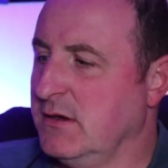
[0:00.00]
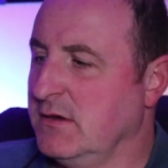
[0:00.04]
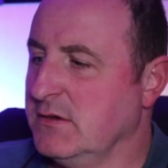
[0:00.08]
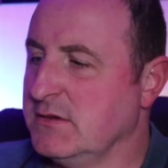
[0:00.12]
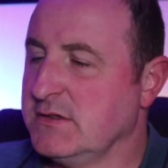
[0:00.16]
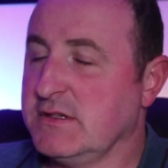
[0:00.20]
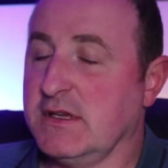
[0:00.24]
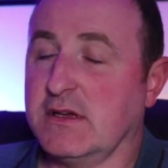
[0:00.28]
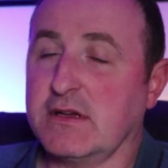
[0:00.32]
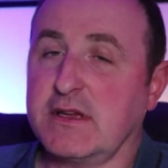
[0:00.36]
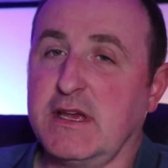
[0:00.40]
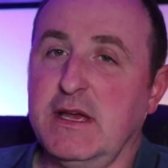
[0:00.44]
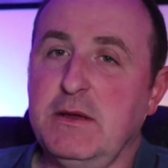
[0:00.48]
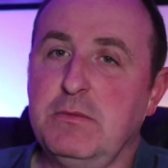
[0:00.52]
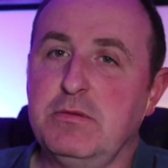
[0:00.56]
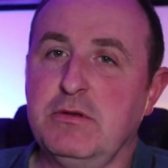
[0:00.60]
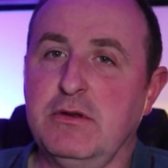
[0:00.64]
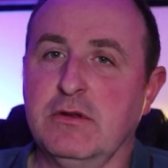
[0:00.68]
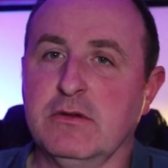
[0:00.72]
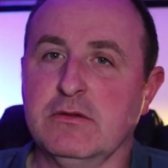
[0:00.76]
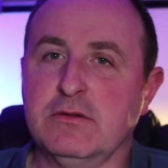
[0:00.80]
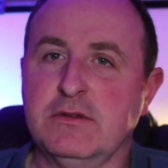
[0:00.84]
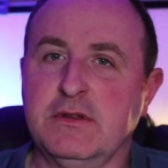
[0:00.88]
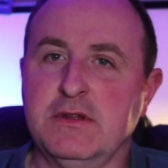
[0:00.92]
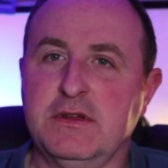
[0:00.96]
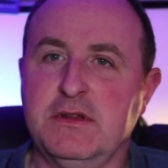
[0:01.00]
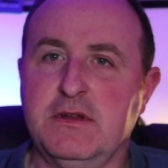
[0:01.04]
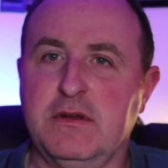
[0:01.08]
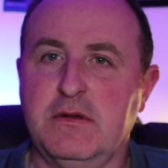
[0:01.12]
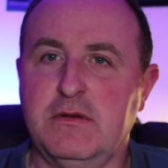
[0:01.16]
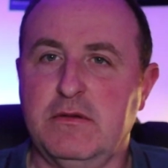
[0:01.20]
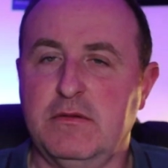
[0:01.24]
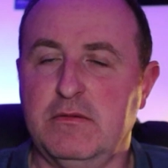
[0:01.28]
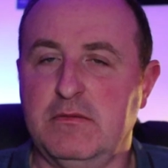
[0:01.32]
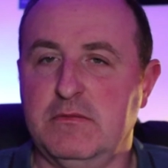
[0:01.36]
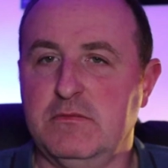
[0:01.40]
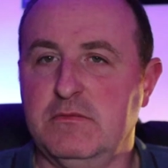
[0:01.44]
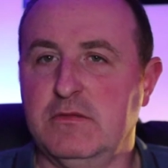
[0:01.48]
So keeping on the
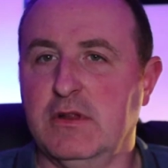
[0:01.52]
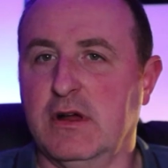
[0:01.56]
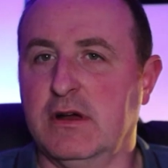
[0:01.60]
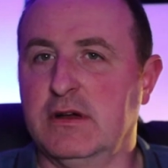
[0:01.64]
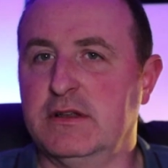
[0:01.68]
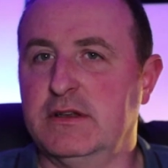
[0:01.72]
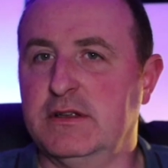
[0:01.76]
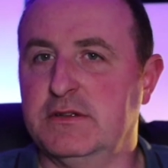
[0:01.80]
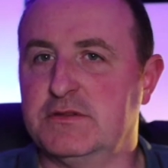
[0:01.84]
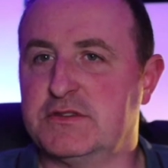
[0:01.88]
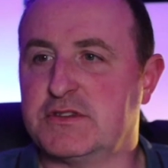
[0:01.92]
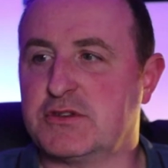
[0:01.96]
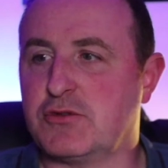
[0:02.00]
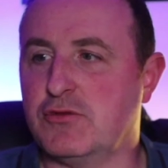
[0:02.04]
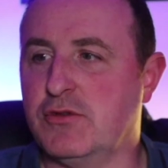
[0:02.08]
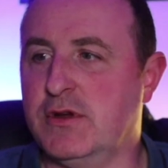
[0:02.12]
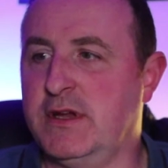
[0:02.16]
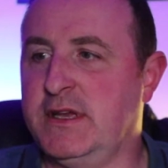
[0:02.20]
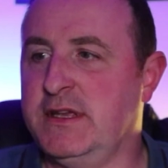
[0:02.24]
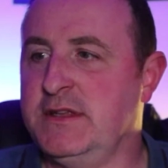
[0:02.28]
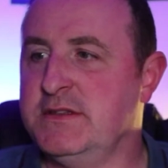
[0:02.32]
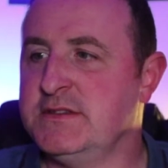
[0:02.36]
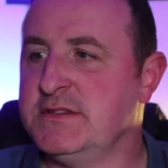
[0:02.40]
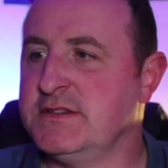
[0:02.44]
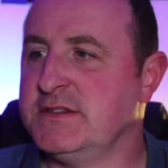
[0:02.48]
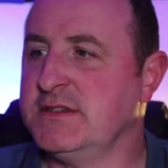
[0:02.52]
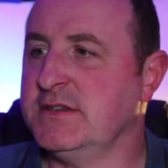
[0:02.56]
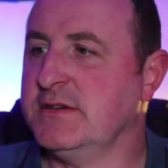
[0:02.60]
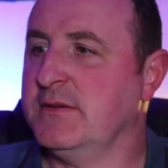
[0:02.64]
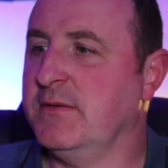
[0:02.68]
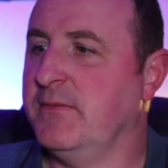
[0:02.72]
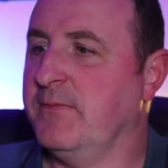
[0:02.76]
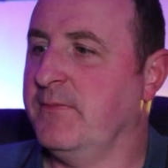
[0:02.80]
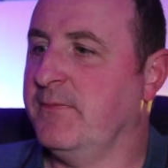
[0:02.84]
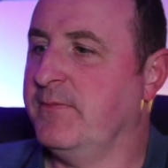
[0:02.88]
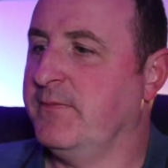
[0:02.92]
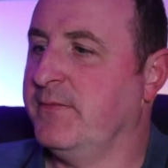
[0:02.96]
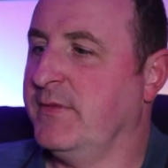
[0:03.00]
line of screens,
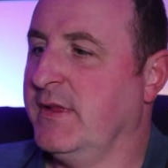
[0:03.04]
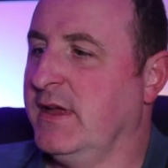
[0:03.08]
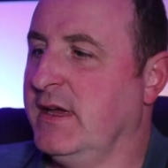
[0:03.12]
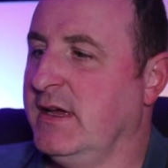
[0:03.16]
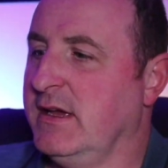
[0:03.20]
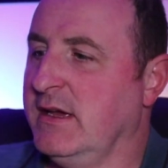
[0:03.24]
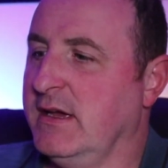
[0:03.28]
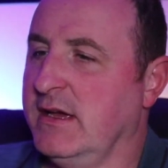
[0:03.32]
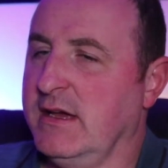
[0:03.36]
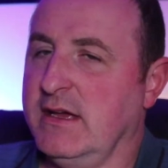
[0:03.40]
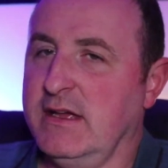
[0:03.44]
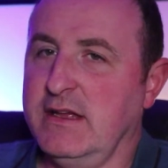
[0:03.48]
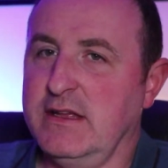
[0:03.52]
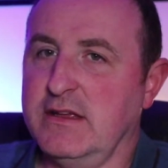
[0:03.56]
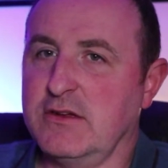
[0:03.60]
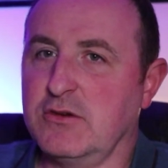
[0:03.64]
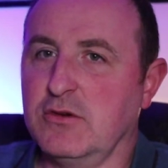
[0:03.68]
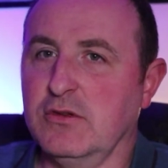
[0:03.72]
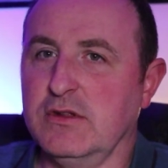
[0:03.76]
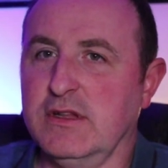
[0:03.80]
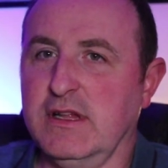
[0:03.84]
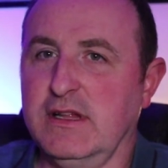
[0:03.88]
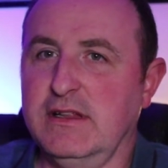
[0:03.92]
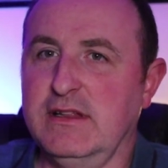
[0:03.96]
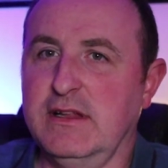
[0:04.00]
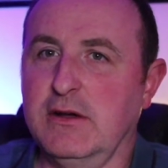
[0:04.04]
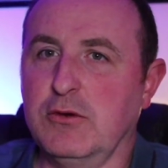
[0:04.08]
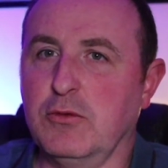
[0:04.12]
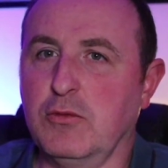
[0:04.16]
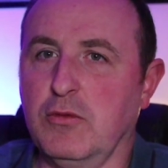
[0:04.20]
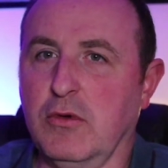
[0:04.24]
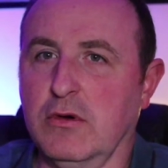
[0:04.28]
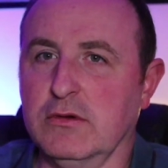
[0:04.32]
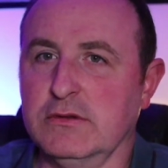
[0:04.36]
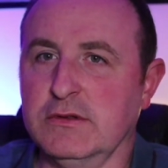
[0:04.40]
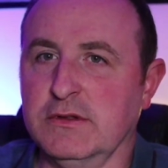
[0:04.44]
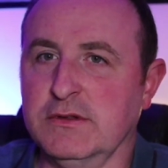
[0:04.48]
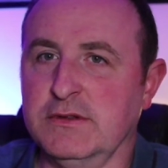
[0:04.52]
you've got that little
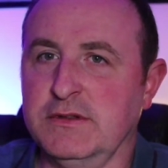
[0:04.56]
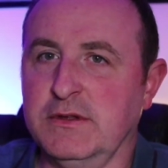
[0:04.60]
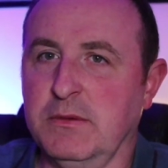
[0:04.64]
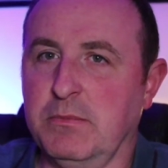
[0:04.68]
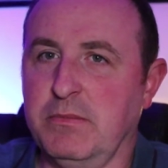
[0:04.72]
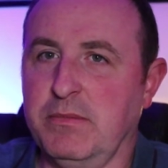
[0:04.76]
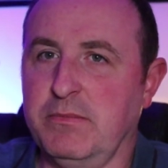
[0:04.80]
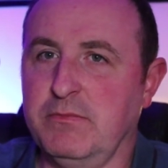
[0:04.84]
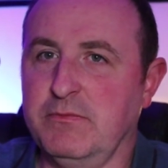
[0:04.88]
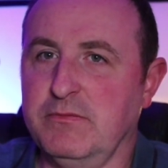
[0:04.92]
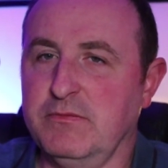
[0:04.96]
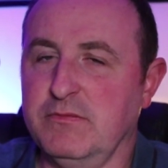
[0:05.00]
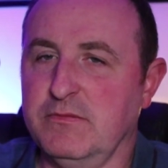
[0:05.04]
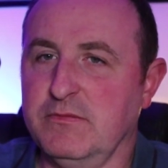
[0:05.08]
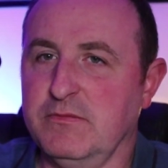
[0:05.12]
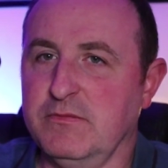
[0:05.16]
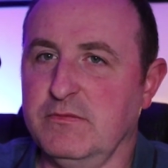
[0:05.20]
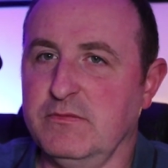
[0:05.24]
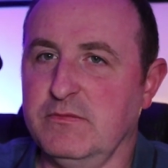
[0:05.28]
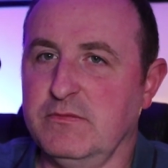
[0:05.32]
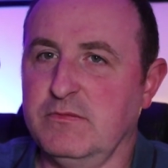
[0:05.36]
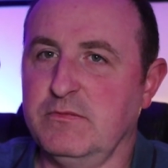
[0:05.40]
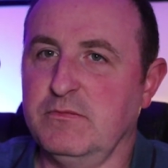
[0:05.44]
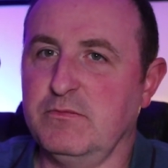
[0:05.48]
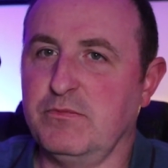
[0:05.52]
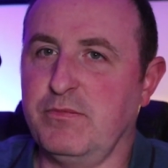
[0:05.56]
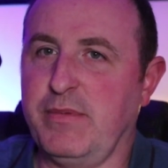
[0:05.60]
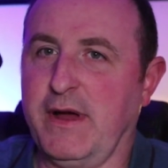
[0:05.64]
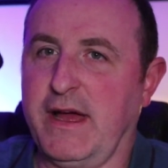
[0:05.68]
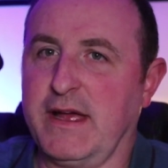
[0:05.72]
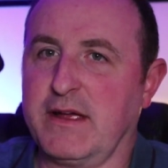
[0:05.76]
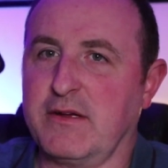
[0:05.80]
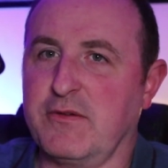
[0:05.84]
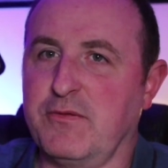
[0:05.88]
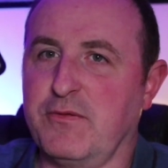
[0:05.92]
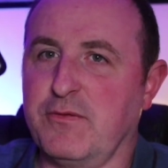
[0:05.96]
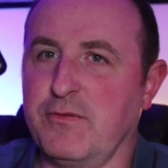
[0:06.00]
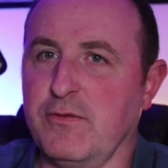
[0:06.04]
one on the
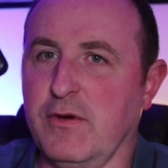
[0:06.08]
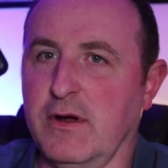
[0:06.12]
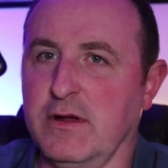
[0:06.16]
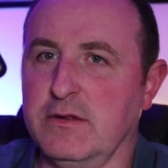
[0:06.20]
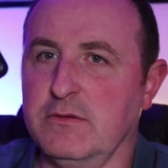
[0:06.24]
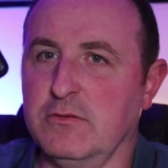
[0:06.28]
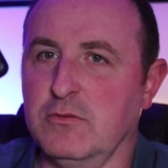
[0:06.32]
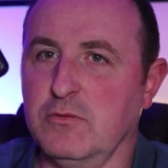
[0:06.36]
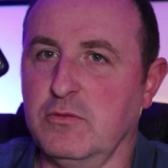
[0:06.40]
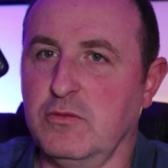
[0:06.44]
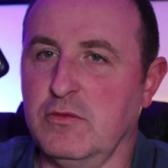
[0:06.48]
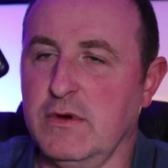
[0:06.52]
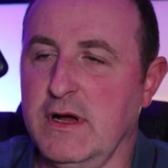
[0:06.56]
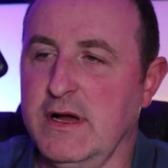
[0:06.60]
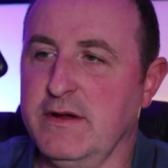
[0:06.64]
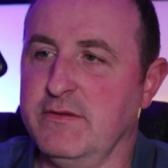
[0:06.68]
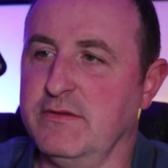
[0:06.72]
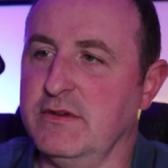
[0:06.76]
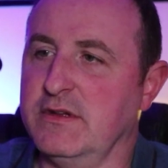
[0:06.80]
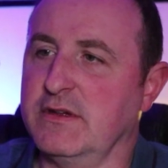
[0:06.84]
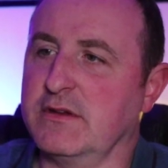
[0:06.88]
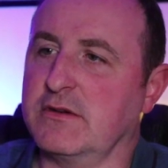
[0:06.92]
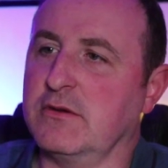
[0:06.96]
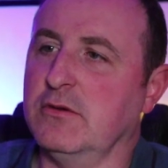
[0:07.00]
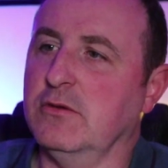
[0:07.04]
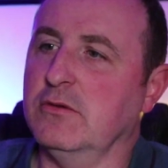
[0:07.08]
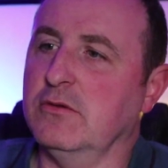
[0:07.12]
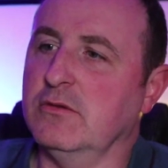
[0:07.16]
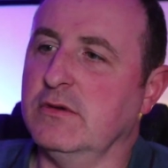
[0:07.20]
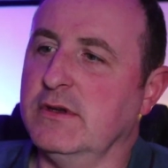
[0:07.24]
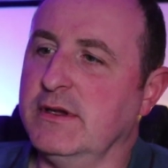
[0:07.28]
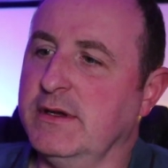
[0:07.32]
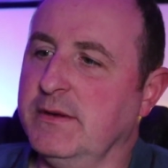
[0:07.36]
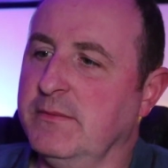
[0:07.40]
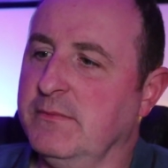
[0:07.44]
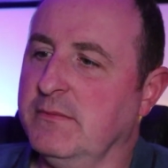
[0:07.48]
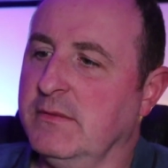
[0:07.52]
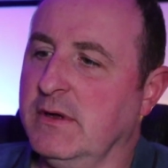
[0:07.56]
back, front, whatever you call
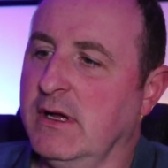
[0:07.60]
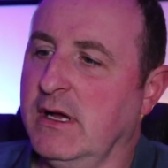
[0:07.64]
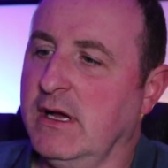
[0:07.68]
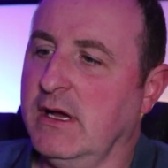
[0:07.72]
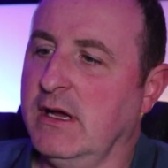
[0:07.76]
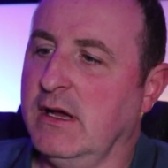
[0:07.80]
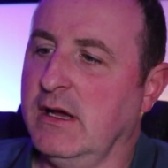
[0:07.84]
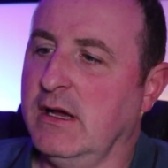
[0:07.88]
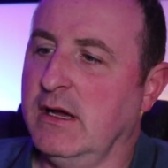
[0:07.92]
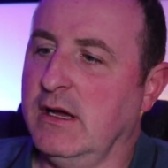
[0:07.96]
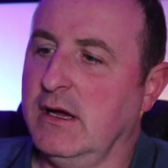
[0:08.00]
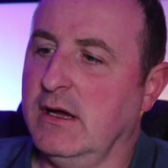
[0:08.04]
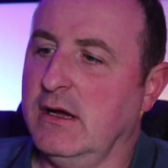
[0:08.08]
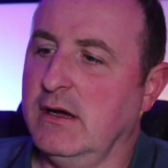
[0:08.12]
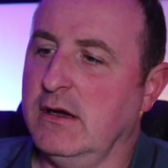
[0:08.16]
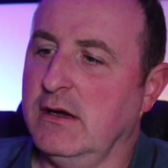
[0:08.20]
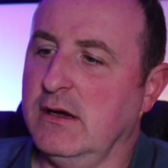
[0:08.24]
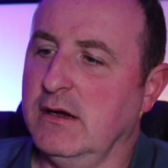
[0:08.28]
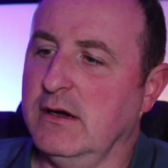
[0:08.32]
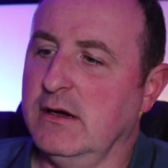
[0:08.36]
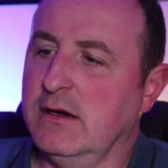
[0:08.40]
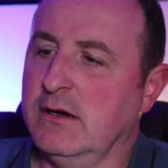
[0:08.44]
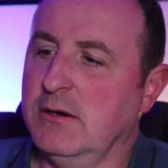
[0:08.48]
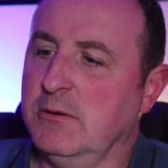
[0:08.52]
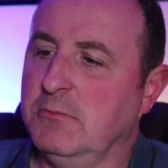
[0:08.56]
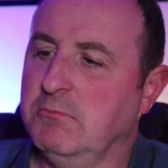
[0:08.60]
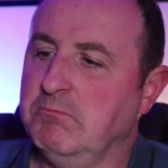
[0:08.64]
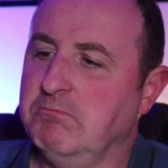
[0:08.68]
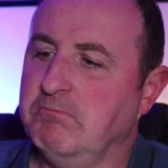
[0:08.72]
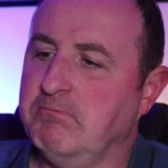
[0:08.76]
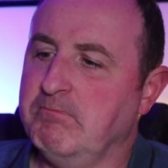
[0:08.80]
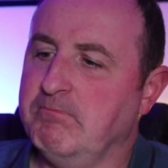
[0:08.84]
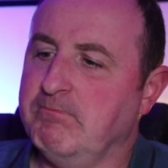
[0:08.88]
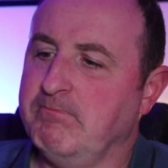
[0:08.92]
it. All